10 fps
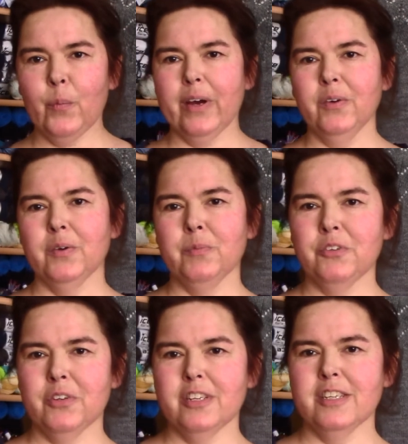and welcome
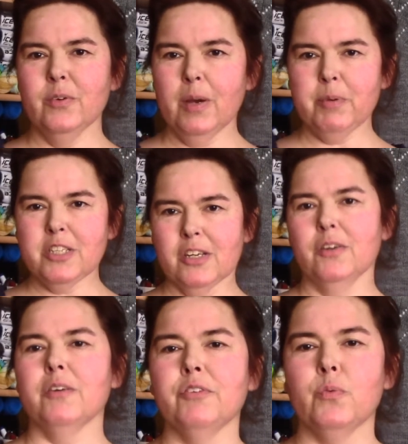to this new
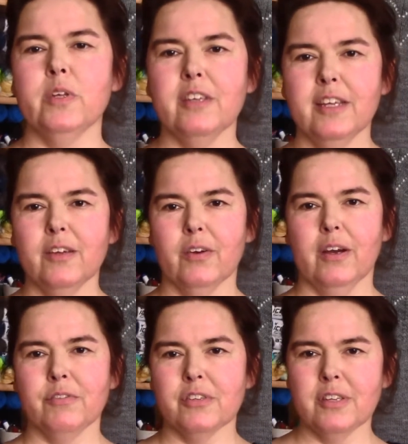episode of
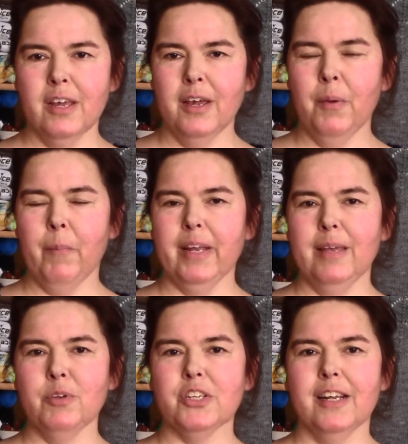sweetkittycrafts. My
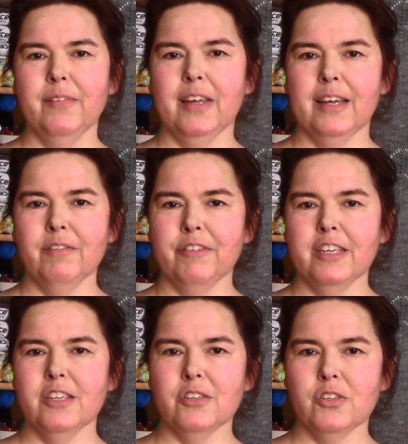name is Yolanda and
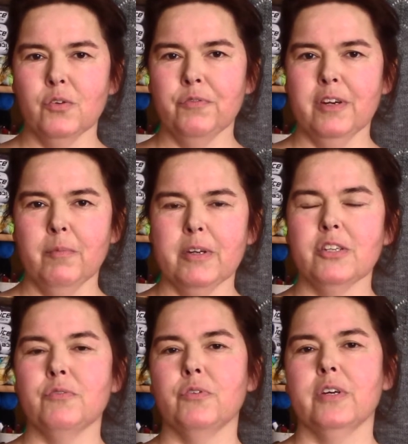thank you so very much
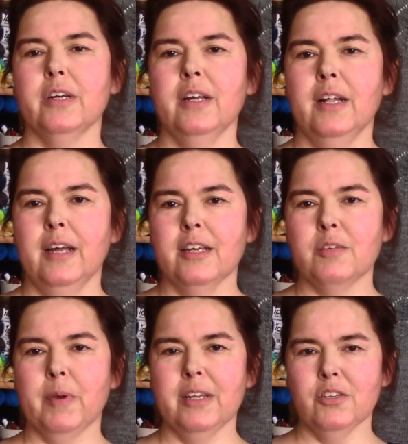for
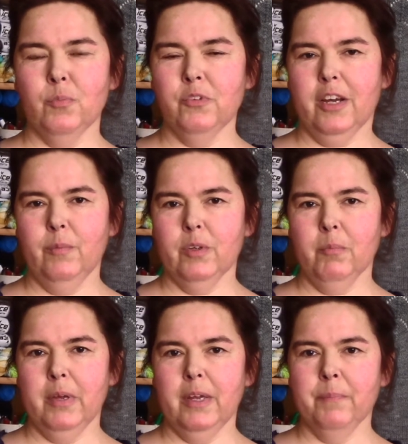spending some time
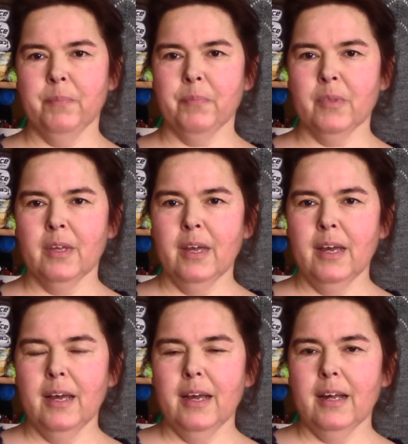with me.
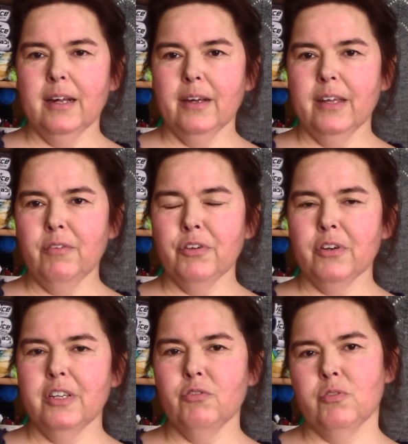If
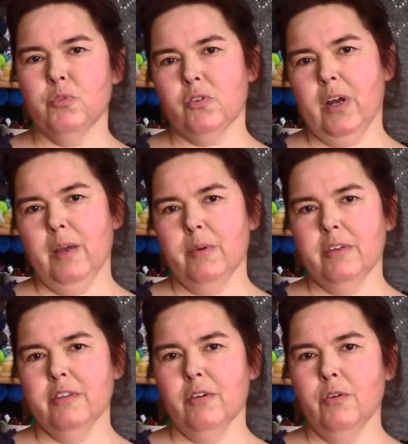you're a new
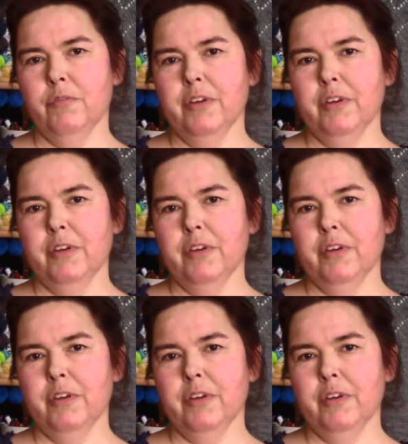subscriber, so